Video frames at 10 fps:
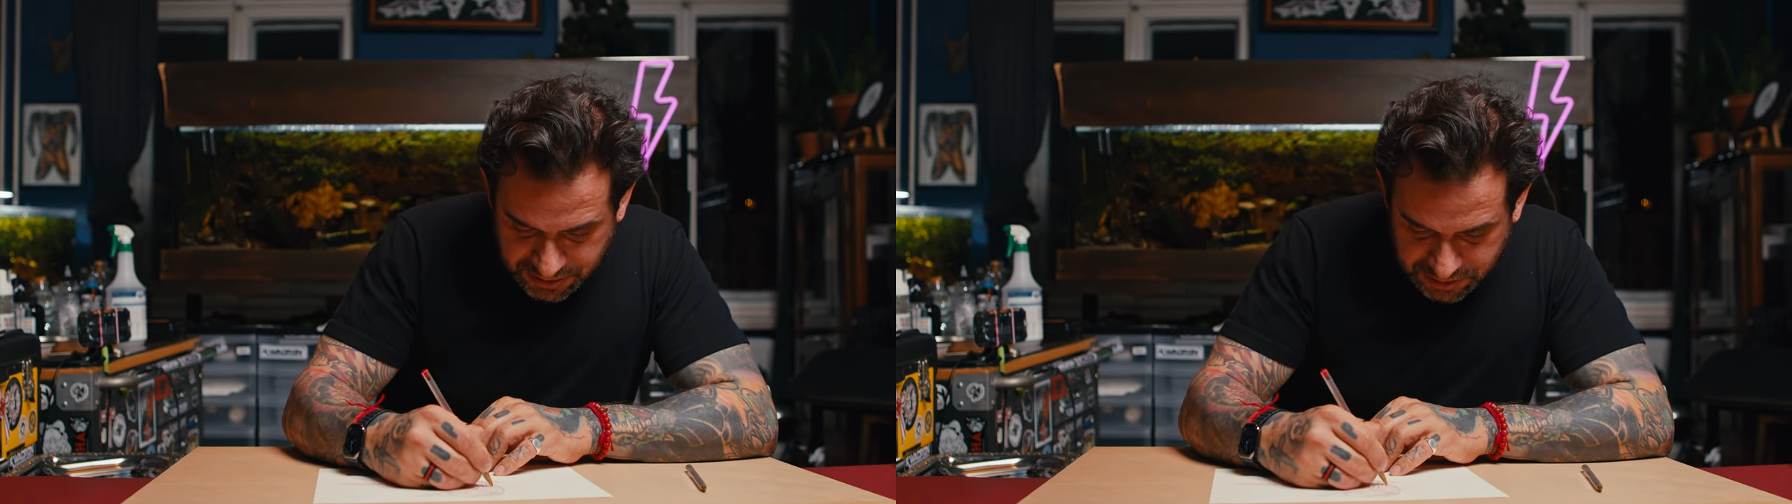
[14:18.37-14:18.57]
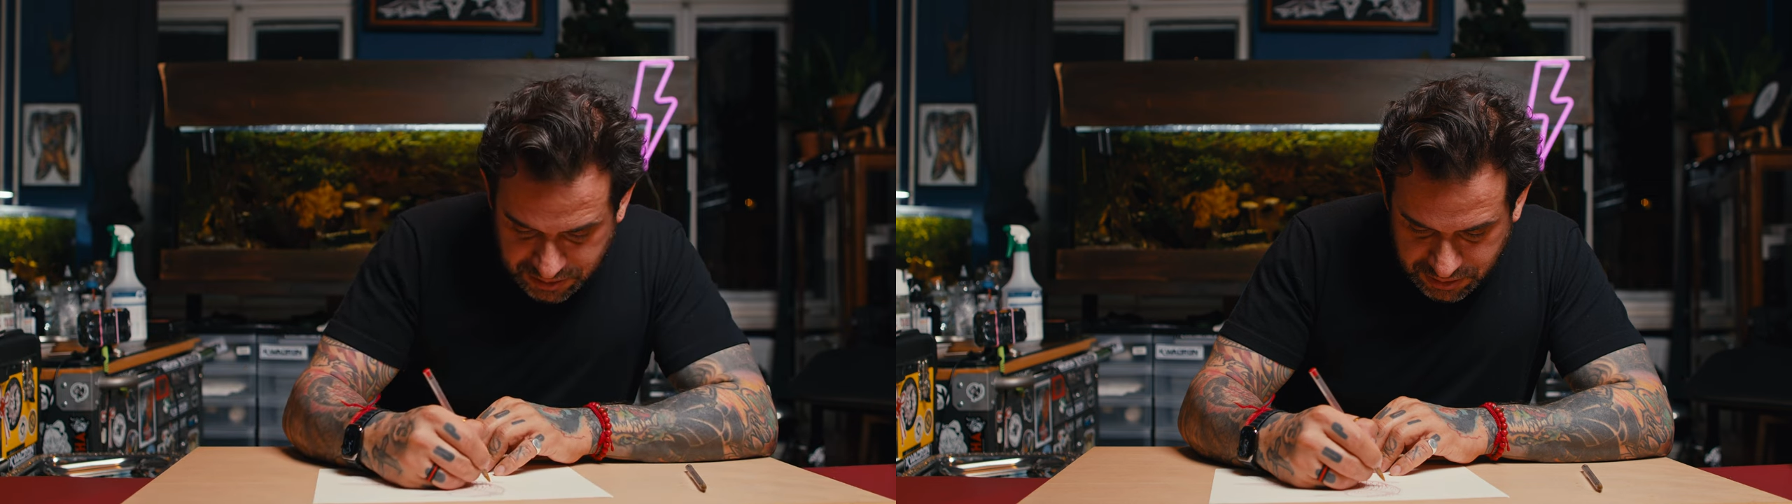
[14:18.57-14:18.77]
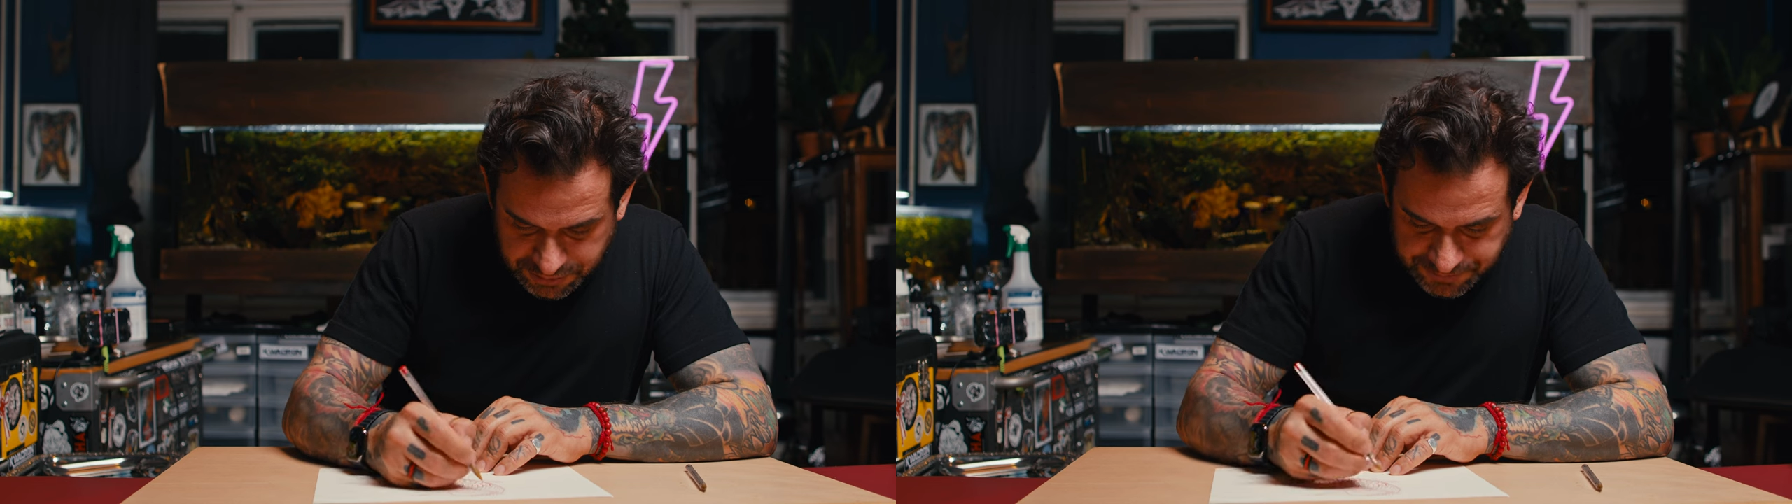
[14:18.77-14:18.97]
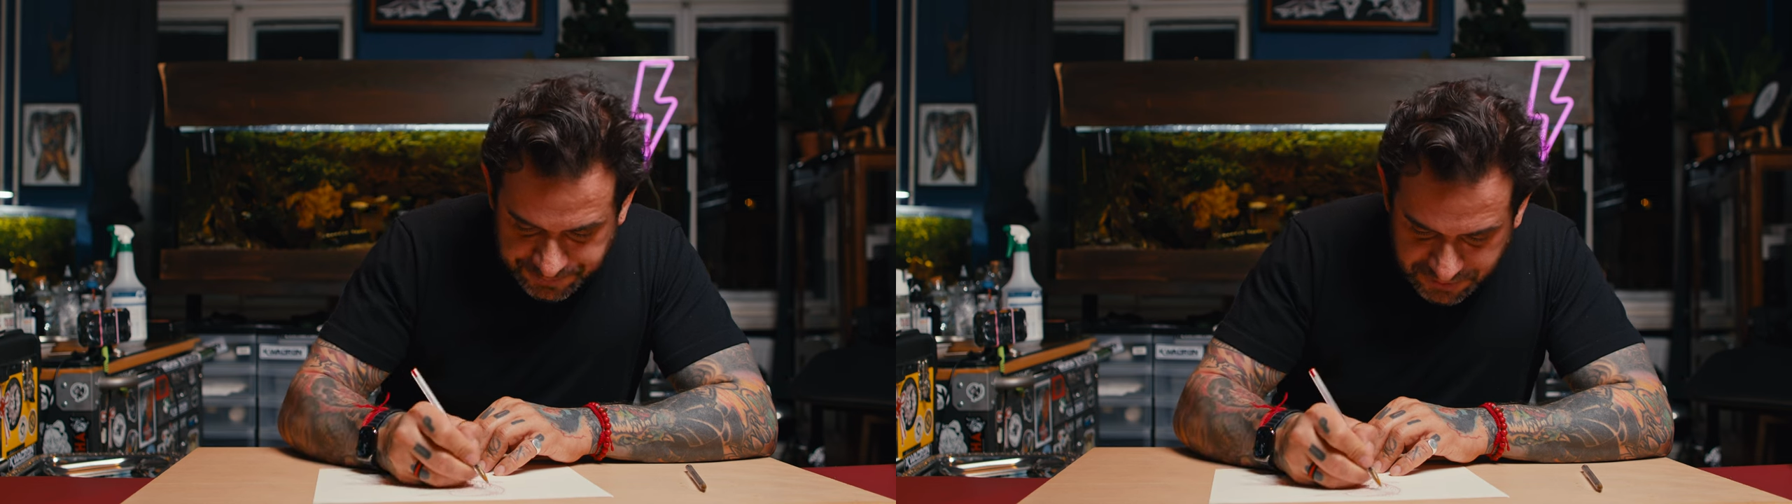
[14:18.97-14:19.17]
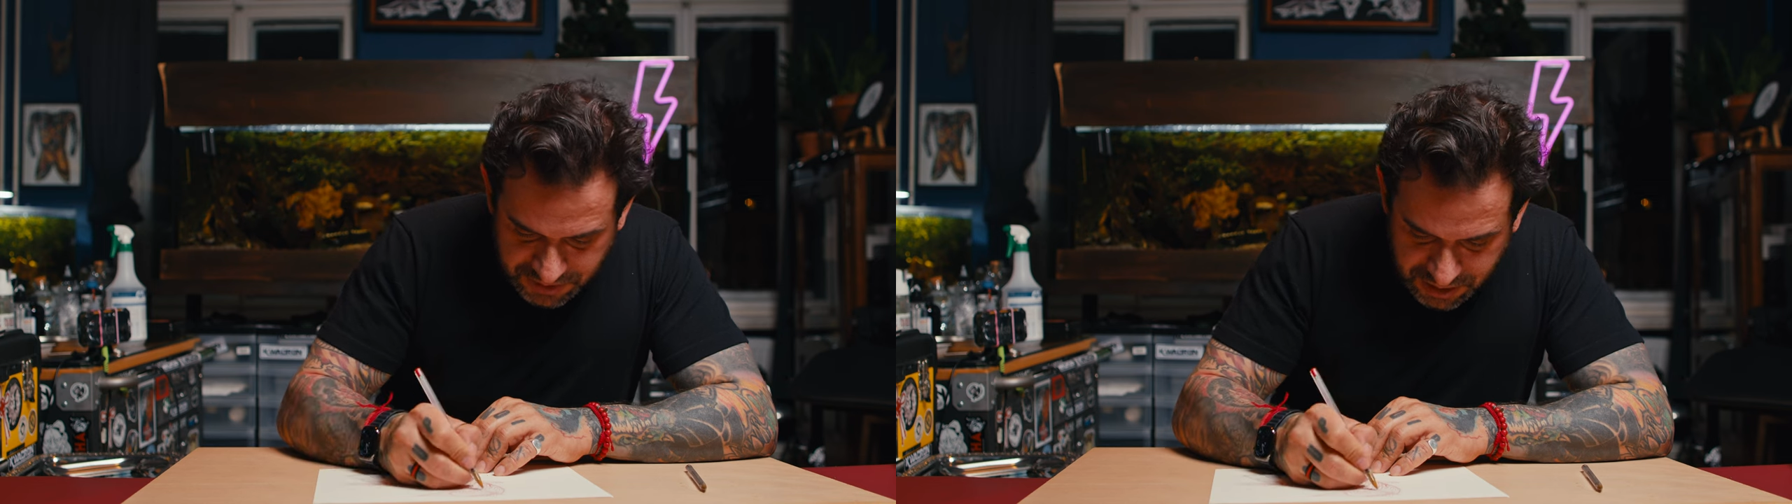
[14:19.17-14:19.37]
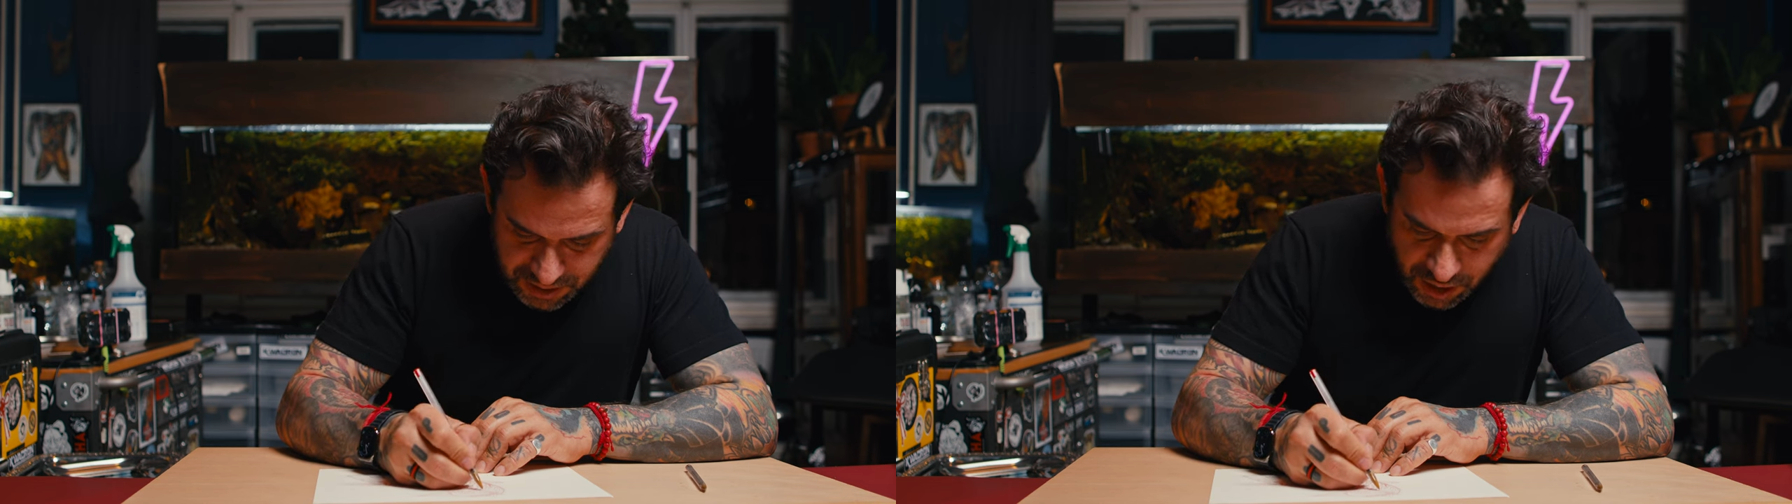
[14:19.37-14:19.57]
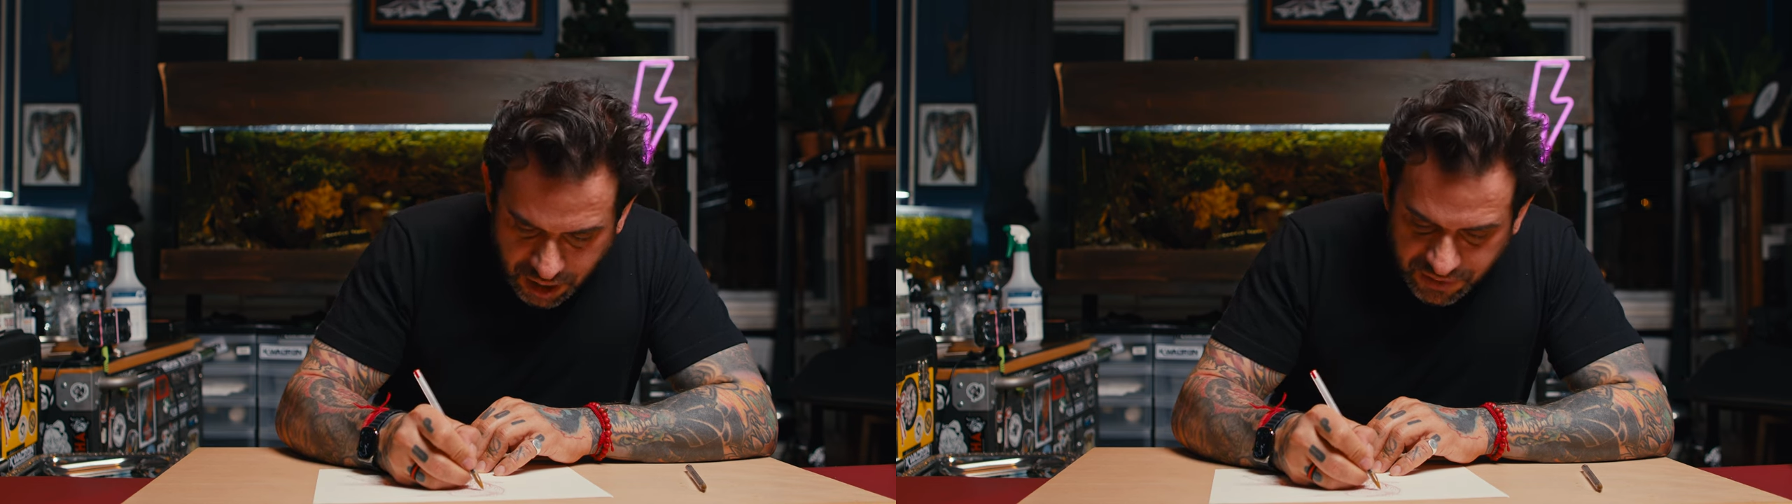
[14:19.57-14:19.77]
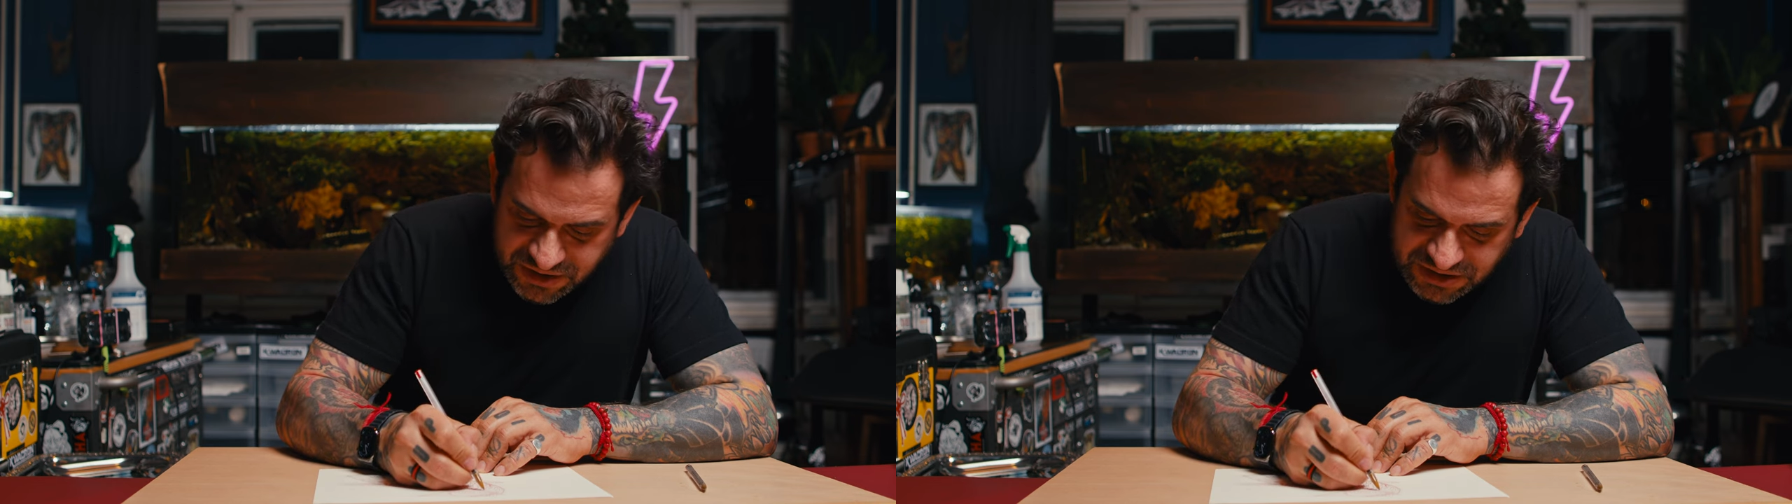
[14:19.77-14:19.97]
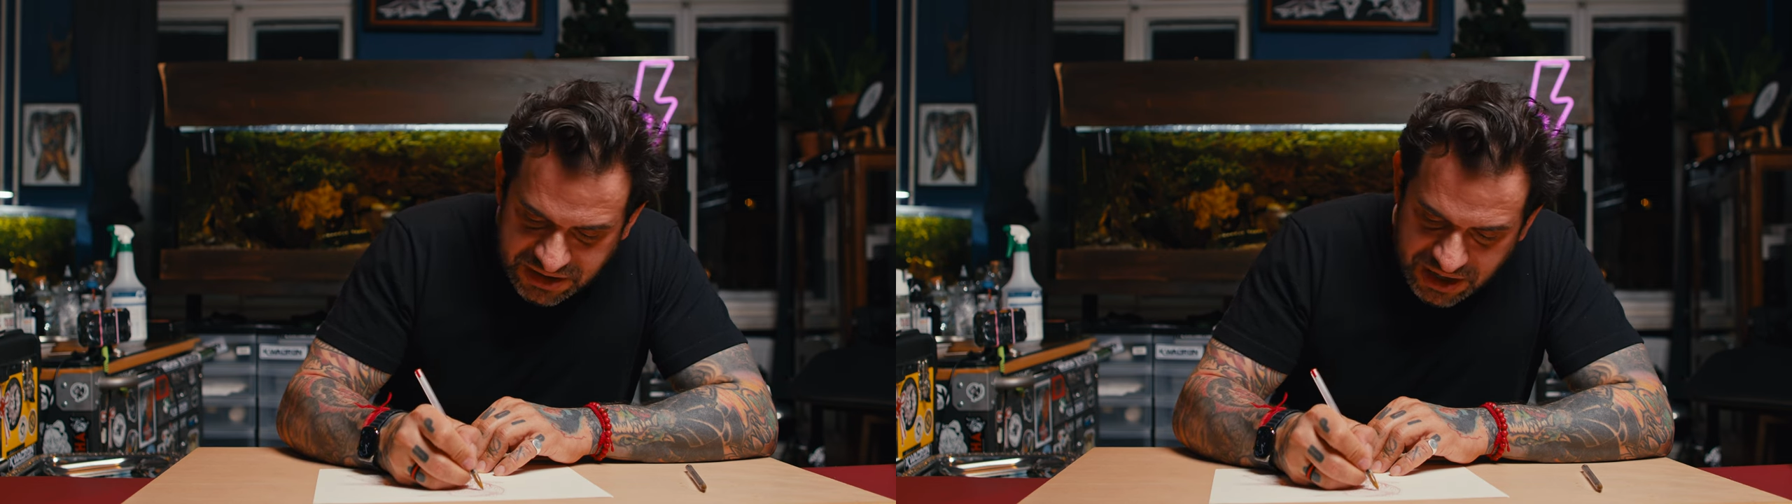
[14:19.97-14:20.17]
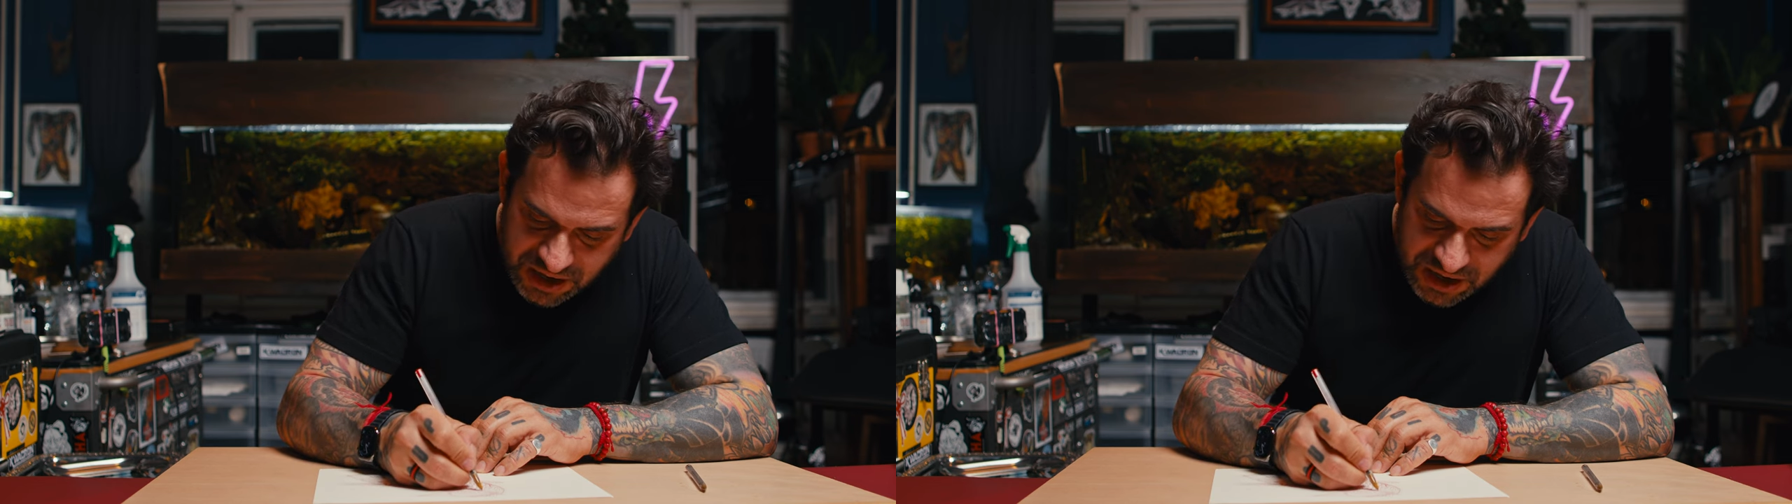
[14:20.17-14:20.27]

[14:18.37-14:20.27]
You know, obviously